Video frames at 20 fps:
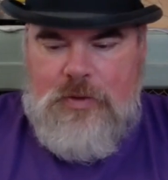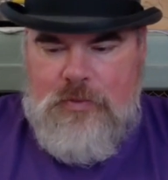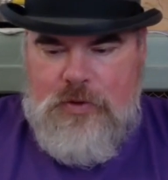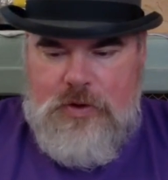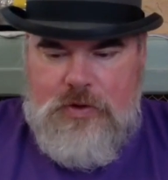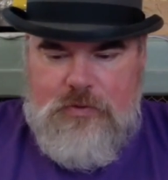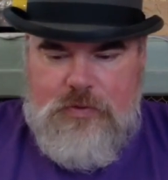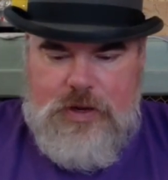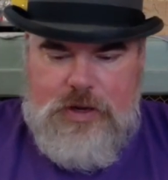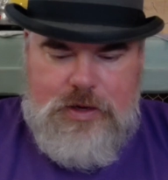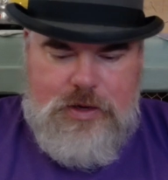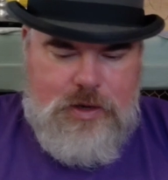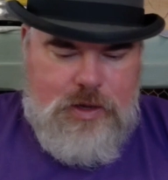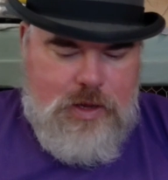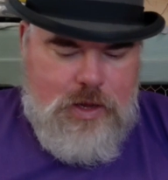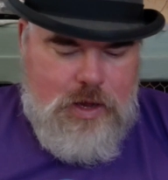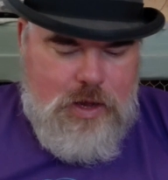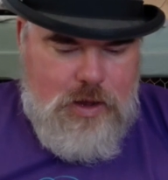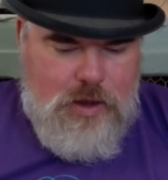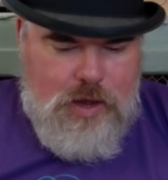I'm going to read.
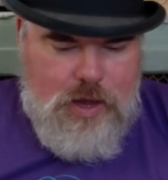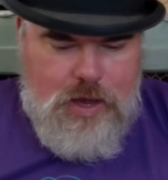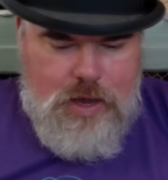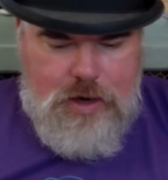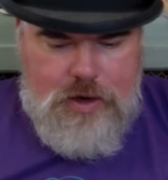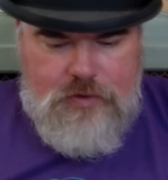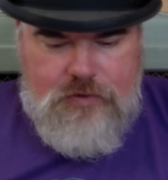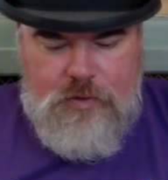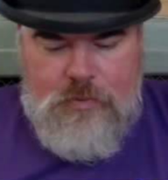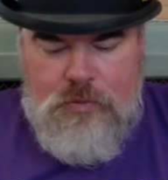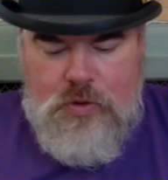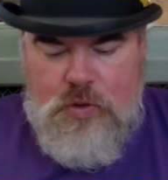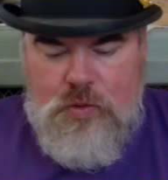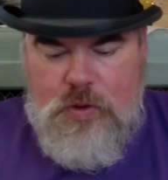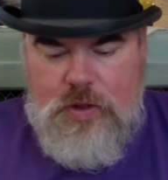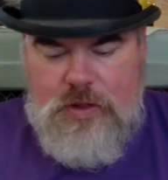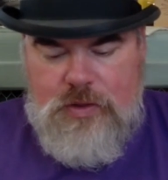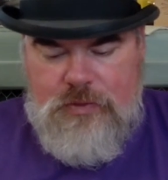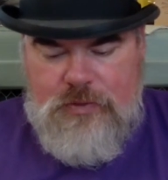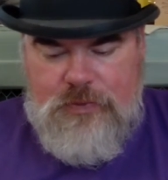And it's a Mo
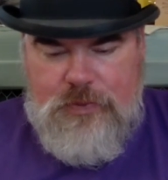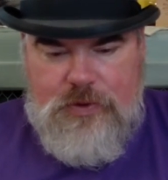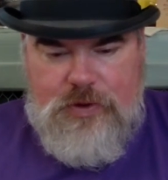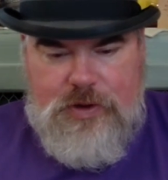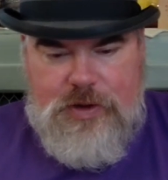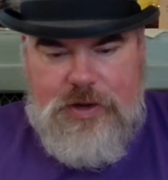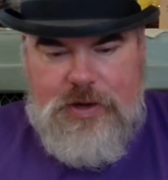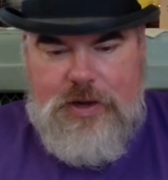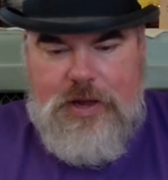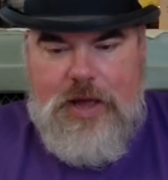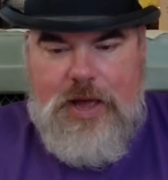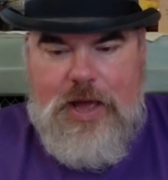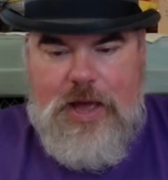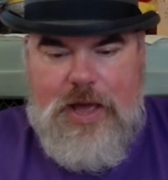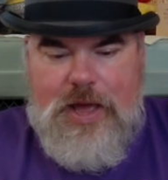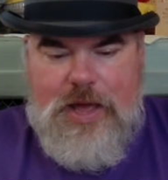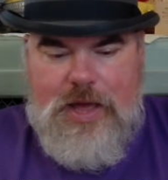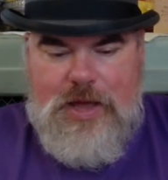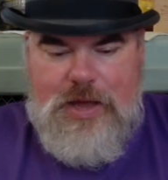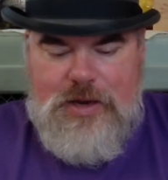Willems book.
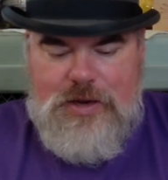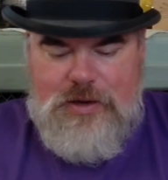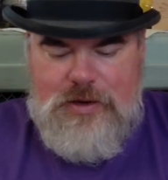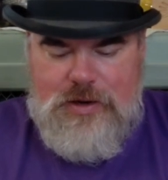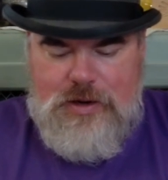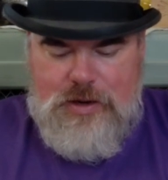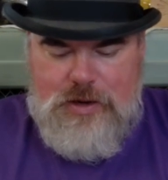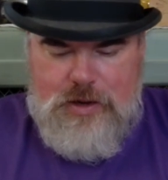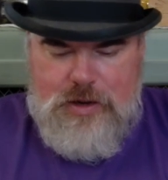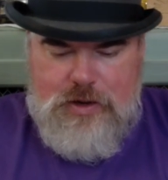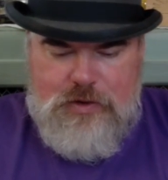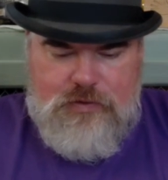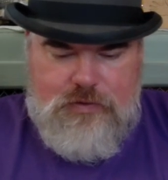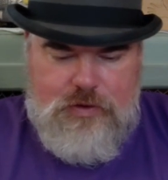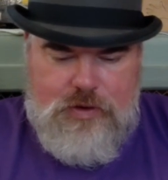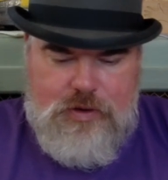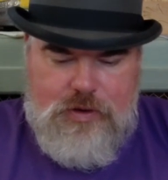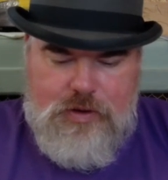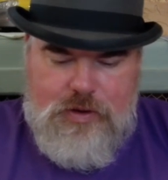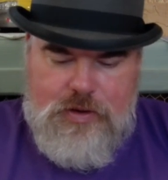And it's
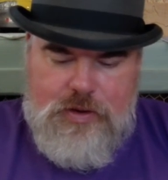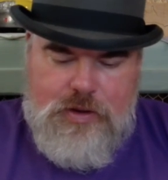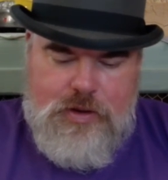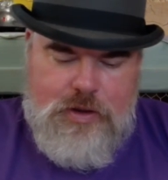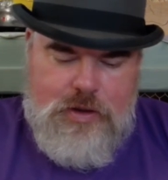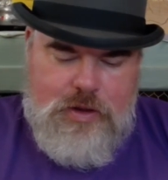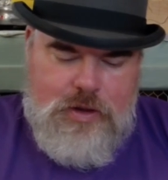a...